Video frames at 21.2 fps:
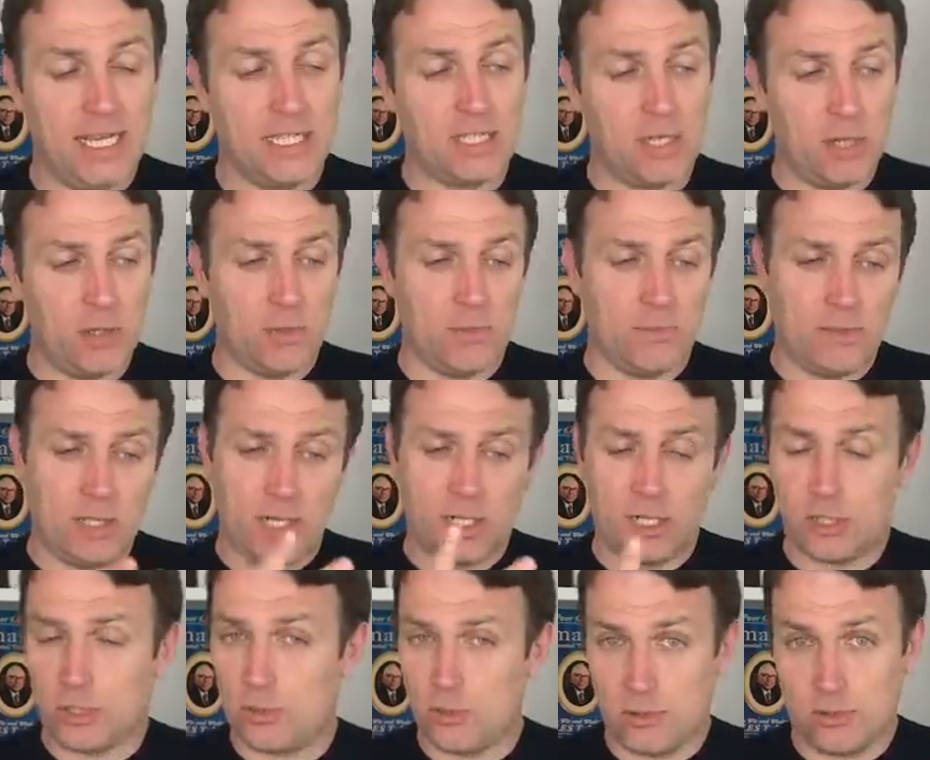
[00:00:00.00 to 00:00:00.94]
So, there
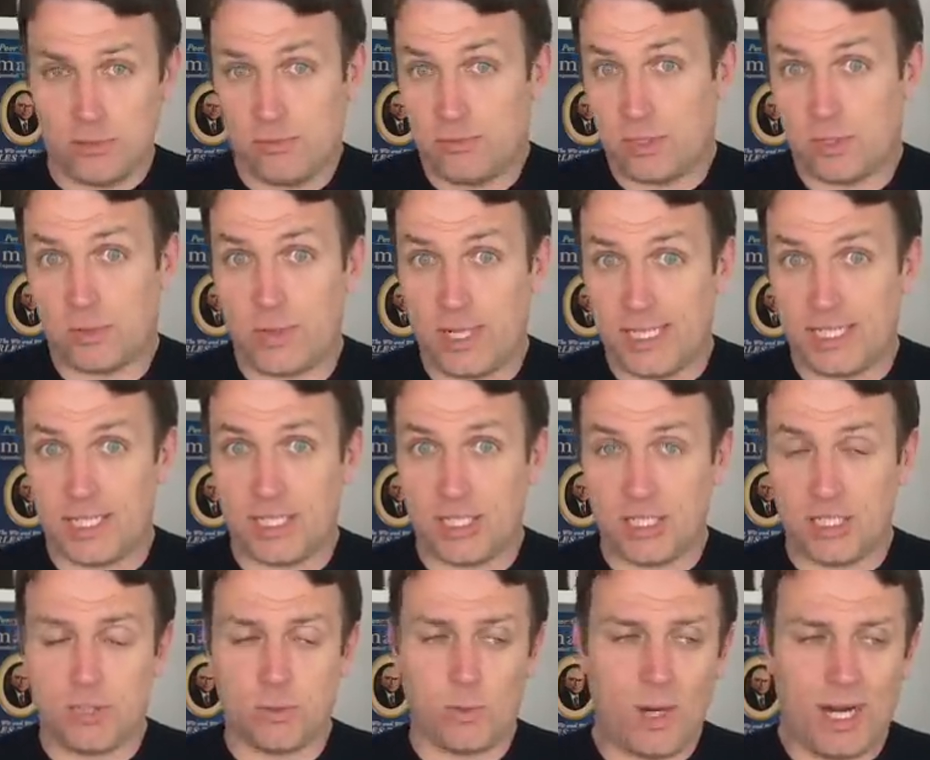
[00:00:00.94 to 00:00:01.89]
are two
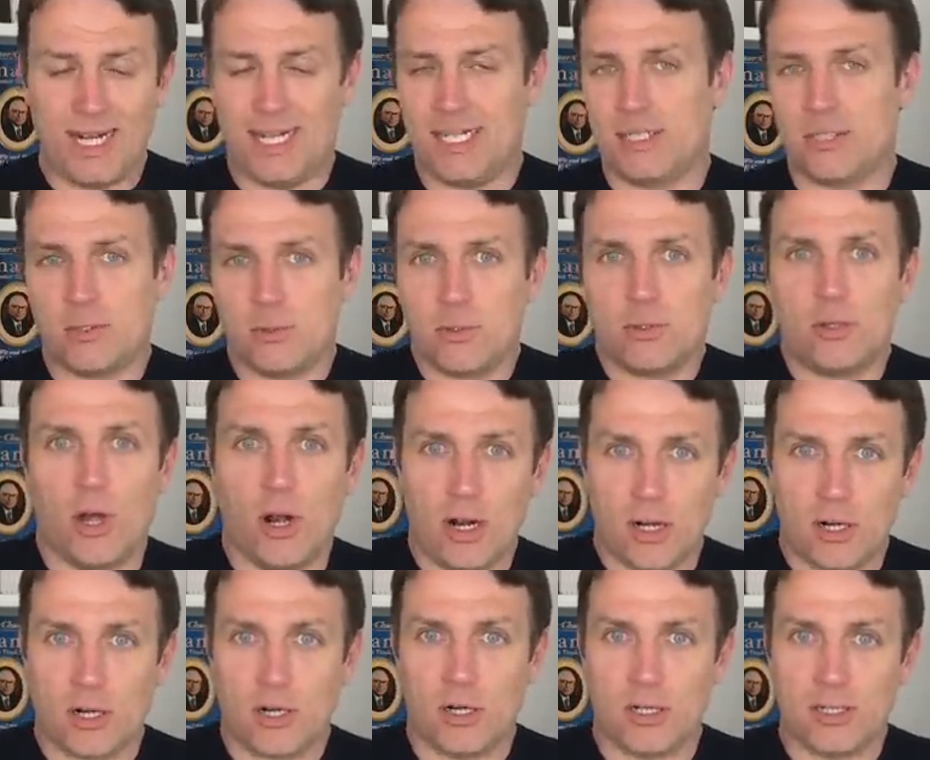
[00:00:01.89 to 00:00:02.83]
strategies. One is to
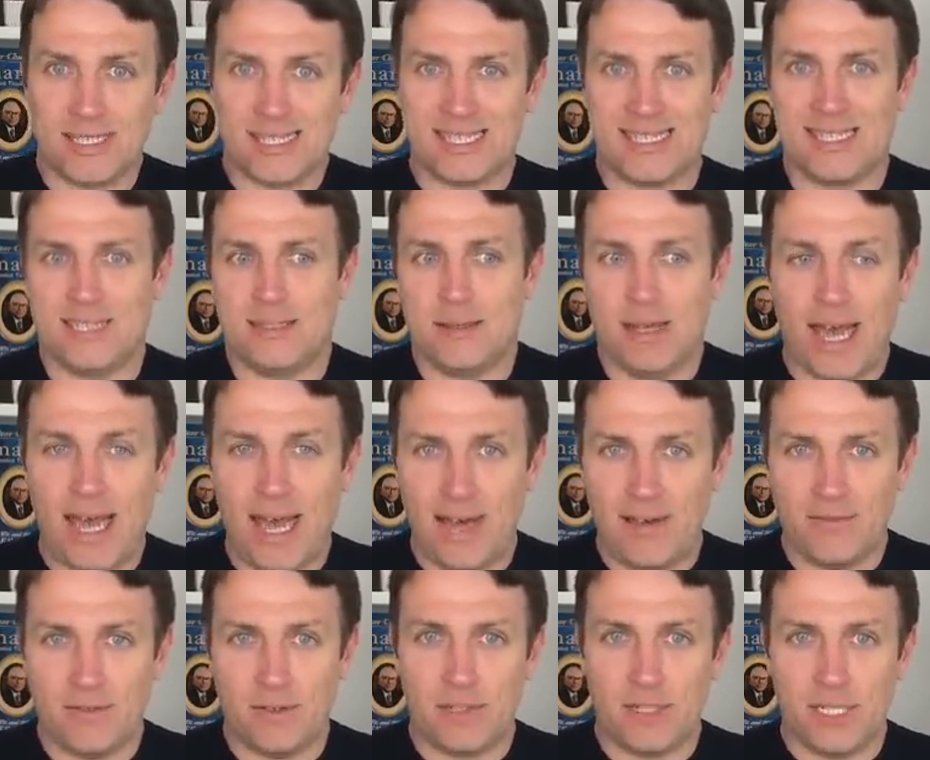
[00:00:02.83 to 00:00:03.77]
dollar cost
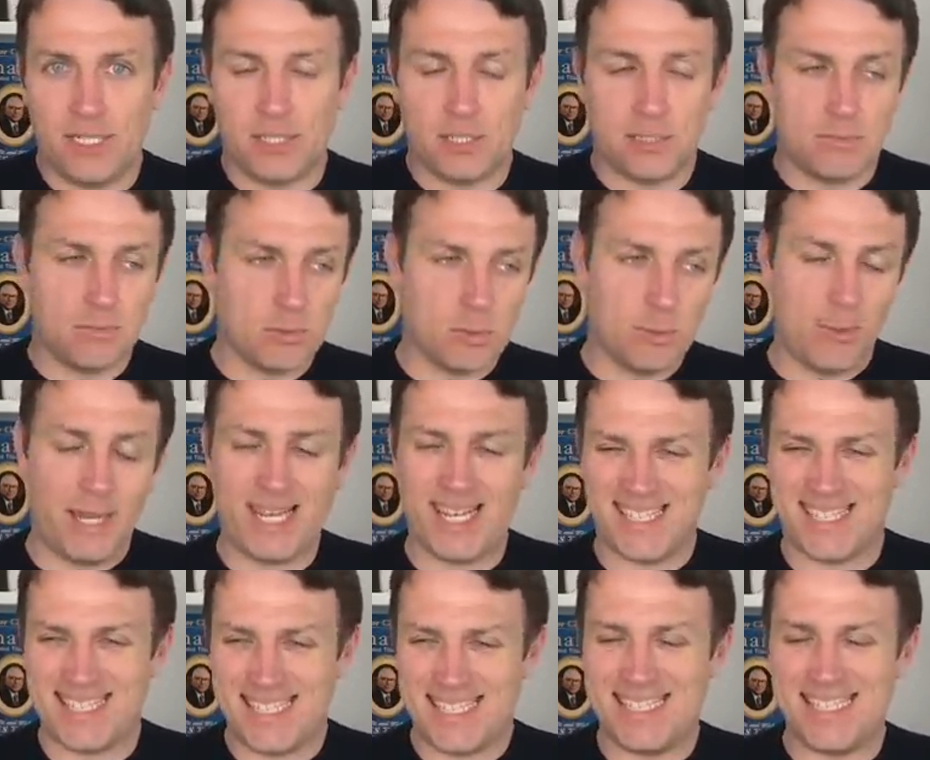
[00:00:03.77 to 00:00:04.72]
average to make a
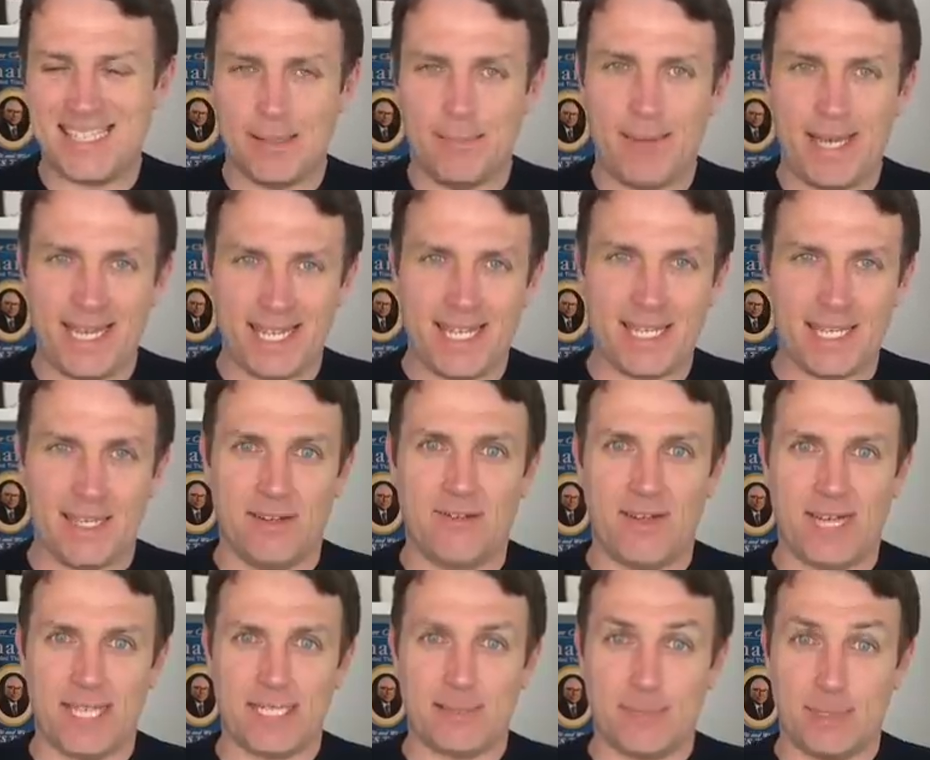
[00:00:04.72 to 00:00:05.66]
systematic
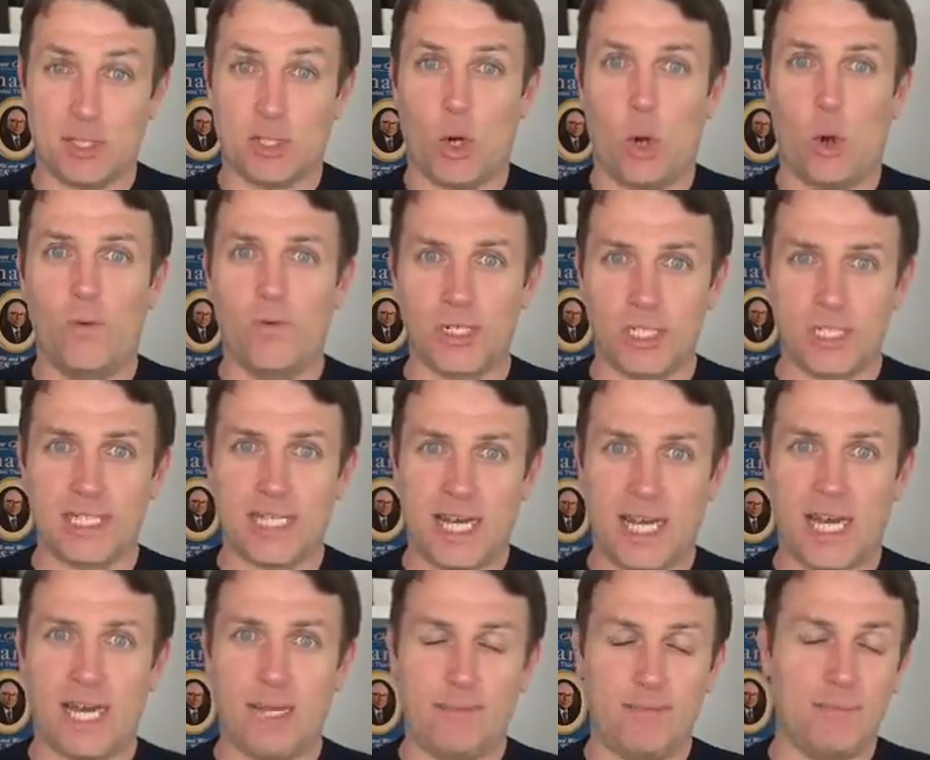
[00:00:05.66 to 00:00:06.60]
investment over
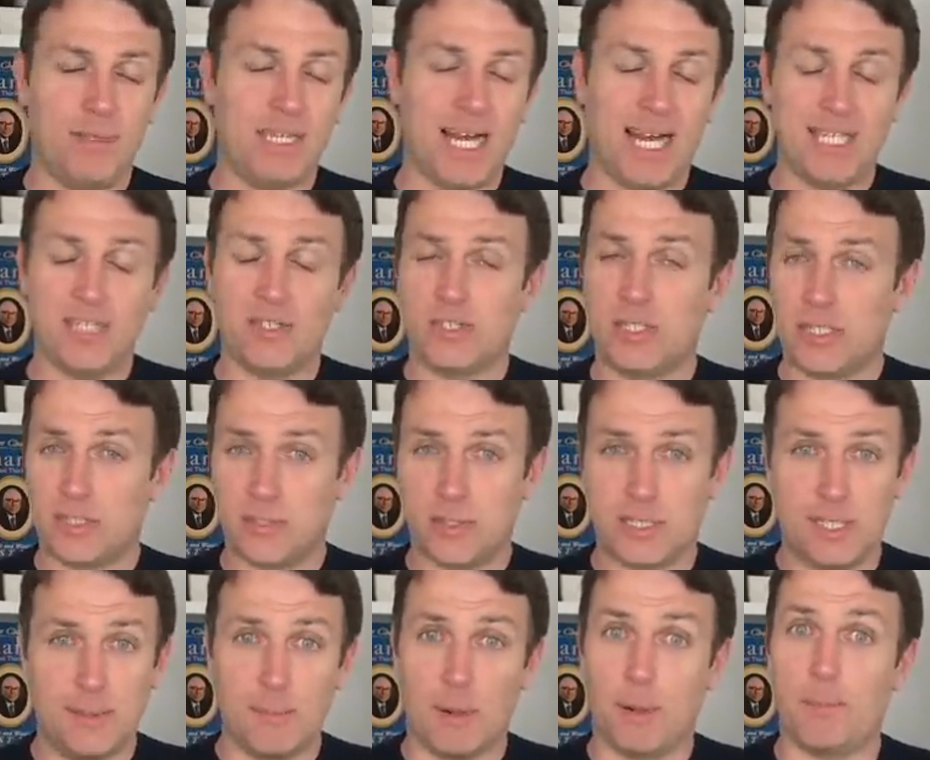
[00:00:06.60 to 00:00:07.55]
time. The other is to
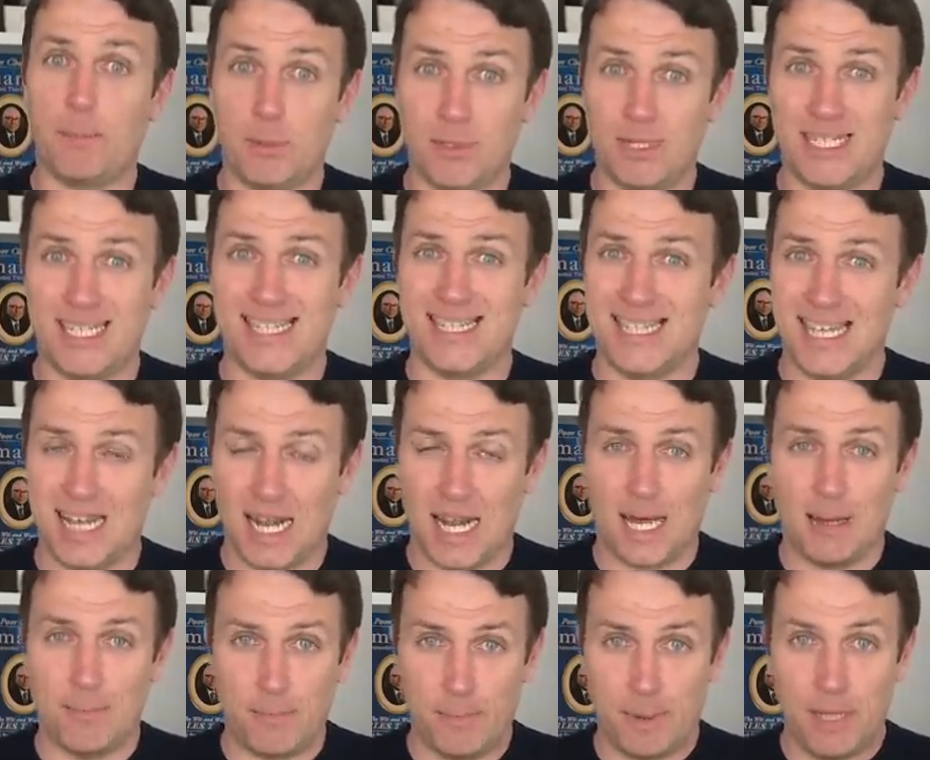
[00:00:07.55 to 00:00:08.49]
simply put in the
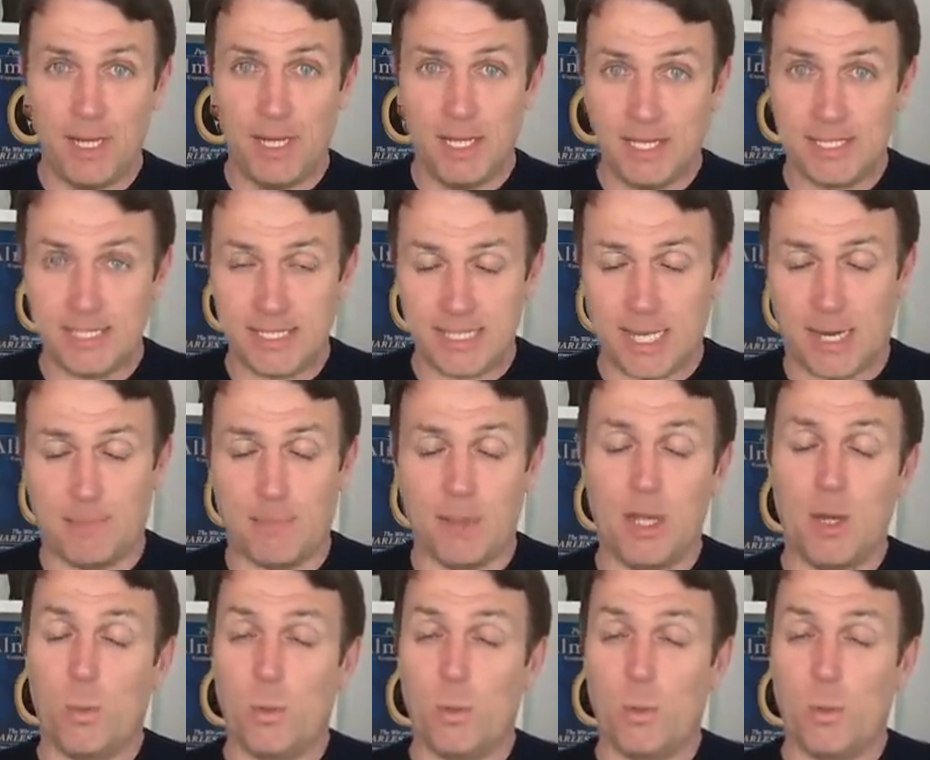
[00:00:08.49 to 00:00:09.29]
lump sum.